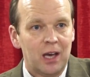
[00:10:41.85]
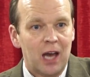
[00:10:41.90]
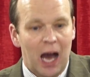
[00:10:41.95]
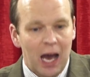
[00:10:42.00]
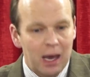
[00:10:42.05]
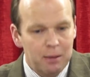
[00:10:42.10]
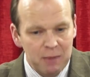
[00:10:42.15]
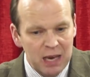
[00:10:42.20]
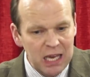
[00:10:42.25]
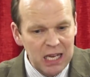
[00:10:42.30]

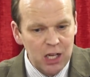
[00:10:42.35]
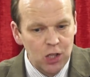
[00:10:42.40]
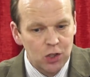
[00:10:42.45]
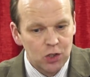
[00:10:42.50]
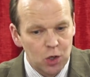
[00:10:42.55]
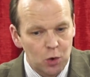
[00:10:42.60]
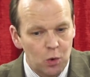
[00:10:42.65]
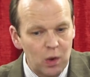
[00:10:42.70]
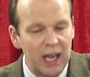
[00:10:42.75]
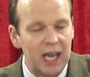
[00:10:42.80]
I mean
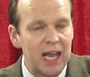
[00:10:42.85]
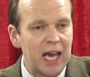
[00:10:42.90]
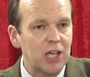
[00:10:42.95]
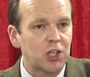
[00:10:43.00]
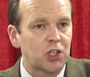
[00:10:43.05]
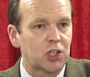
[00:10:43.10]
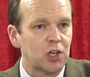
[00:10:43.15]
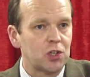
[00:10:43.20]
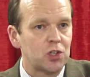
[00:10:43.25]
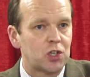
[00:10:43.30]
the
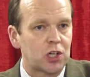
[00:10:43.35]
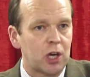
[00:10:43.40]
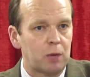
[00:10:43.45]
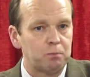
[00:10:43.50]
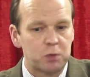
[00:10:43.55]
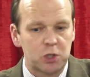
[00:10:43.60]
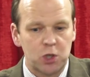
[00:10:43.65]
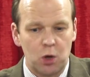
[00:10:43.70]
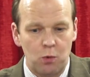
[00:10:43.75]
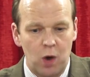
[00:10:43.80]

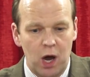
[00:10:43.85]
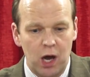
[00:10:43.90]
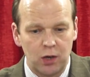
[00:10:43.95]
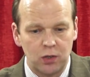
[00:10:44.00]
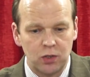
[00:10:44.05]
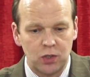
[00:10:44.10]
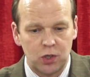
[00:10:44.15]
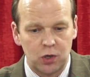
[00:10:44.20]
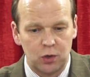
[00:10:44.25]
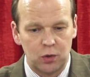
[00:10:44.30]
relationships
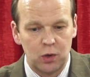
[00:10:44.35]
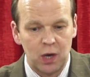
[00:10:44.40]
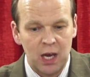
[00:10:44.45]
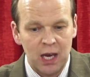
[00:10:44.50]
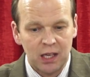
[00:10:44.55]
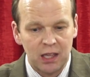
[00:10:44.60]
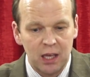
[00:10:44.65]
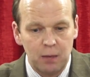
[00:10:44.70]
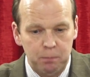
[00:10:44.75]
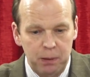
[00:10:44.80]
around you,
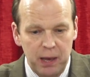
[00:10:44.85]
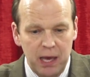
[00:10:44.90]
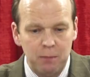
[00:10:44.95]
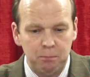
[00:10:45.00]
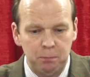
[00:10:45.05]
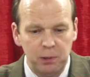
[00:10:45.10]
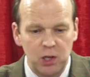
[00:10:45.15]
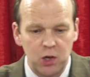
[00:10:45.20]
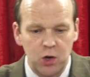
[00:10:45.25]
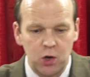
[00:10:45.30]
the
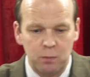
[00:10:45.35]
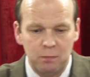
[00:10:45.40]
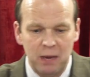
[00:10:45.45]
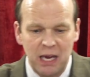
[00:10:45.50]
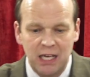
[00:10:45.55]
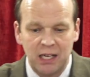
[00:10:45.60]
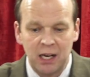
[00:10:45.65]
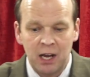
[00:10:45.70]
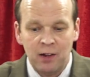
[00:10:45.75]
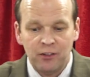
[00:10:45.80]
people you
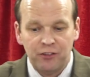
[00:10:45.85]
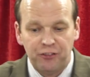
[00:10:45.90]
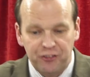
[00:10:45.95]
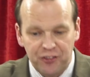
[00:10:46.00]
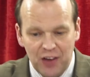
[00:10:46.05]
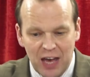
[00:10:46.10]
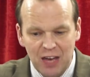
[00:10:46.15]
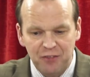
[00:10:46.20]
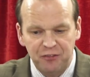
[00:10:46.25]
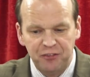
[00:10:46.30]
meet,
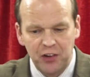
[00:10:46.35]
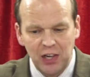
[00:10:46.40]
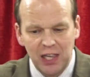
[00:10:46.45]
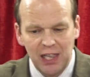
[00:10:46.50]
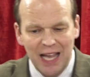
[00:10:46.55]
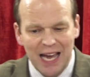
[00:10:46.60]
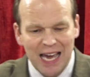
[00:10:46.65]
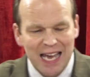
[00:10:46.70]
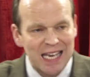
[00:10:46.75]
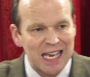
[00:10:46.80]

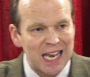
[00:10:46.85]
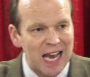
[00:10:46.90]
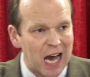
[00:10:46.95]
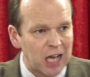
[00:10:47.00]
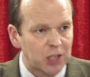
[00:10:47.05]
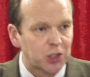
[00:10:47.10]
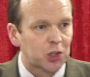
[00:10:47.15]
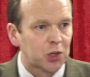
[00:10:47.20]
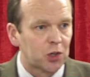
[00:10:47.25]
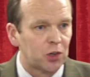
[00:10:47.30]
faithful in
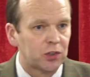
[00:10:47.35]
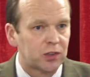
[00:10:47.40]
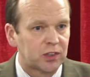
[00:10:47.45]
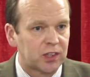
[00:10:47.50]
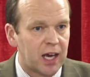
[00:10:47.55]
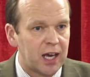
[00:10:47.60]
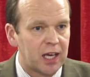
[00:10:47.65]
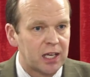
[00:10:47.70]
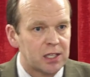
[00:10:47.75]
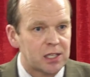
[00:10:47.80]
natural
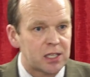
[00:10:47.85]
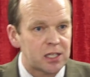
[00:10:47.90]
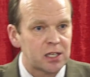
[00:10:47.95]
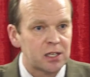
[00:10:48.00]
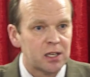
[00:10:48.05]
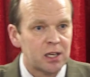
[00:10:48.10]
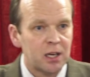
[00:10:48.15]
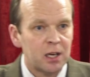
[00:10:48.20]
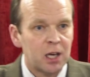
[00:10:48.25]
things.